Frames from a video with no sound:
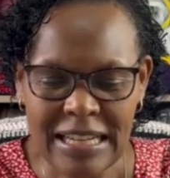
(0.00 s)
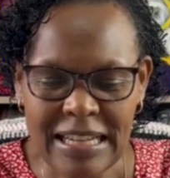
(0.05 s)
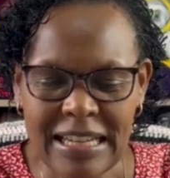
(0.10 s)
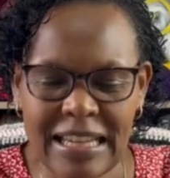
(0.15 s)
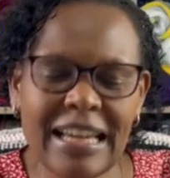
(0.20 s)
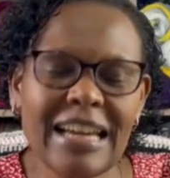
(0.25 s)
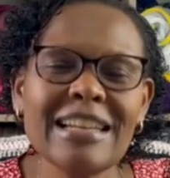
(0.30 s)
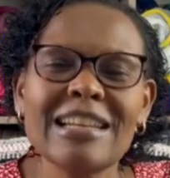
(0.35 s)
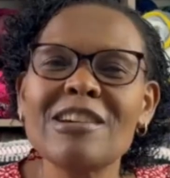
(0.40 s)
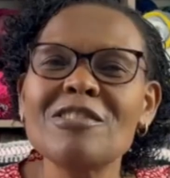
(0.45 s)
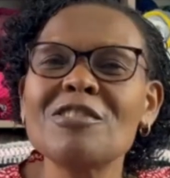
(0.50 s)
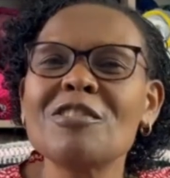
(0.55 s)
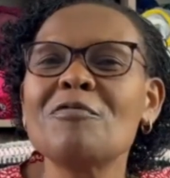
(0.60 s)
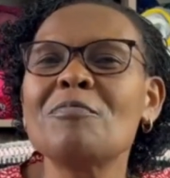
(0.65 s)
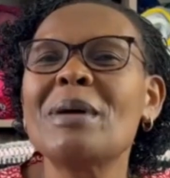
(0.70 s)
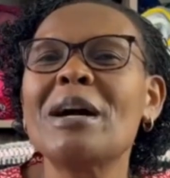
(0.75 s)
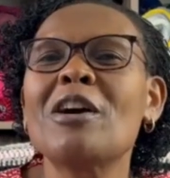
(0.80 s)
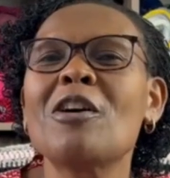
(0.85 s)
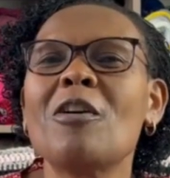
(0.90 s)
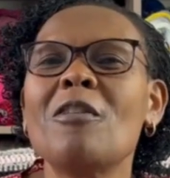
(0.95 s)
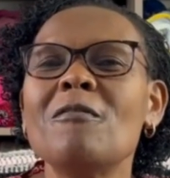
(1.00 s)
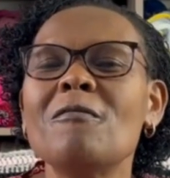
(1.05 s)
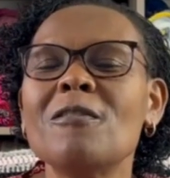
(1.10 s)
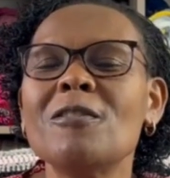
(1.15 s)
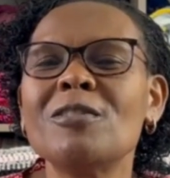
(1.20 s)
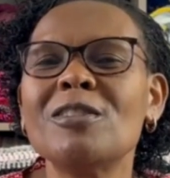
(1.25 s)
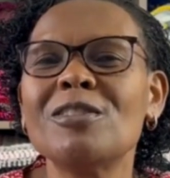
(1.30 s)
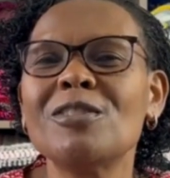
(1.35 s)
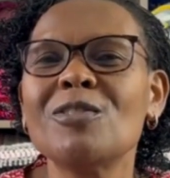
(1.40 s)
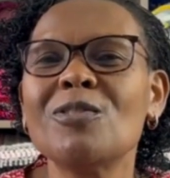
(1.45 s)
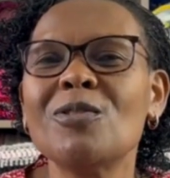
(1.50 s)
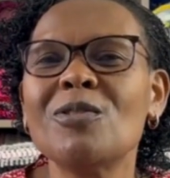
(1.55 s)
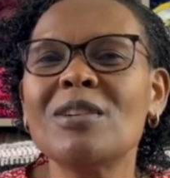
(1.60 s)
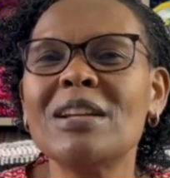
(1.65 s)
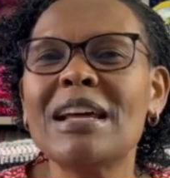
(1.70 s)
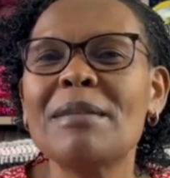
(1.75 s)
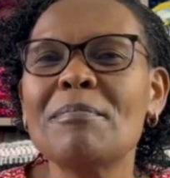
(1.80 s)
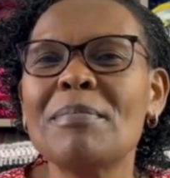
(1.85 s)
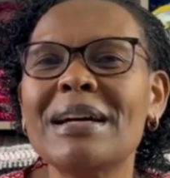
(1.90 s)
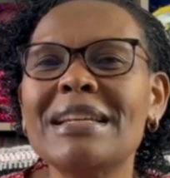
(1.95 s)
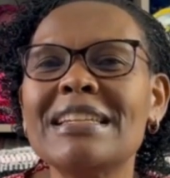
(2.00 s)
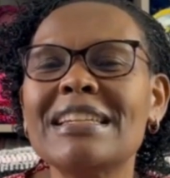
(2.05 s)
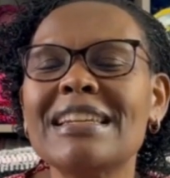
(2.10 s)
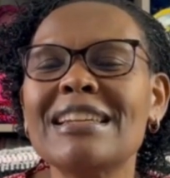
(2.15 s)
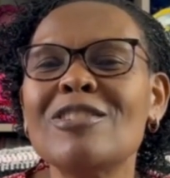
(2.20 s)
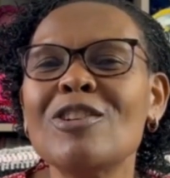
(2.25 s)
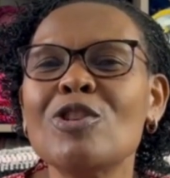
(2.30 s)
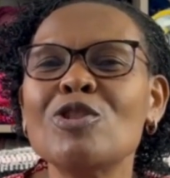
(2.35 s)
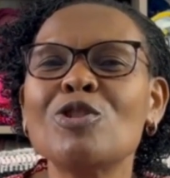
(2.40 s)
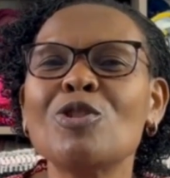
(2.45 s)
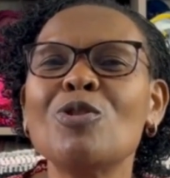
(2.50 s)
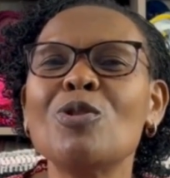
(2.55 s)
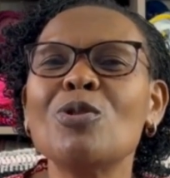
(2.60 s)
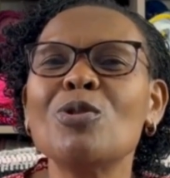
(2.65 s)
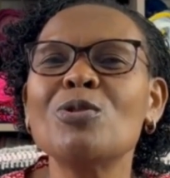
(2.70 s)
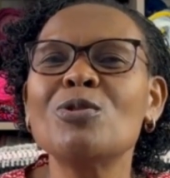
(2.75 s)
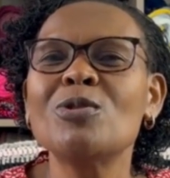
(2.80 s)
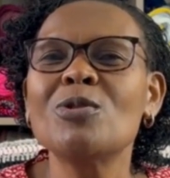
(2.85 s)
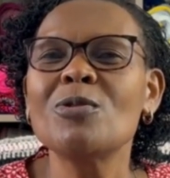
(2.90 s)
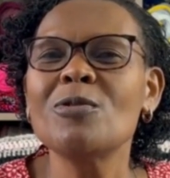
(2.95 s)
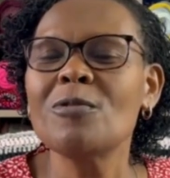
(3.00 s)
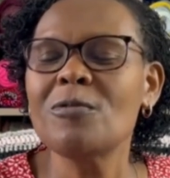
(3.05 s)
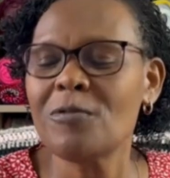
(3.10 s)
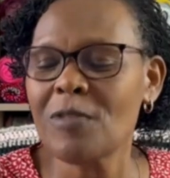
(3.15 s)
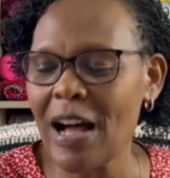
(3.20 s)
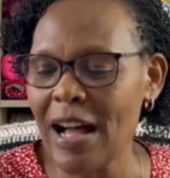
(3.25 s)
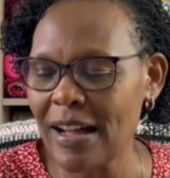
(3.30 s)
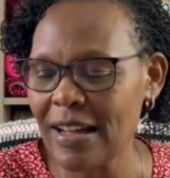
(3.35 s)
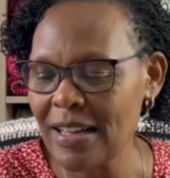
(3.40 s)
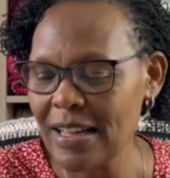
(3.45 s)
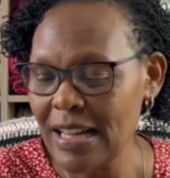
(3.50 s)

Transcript: get out of my comfort zone, but not go too far.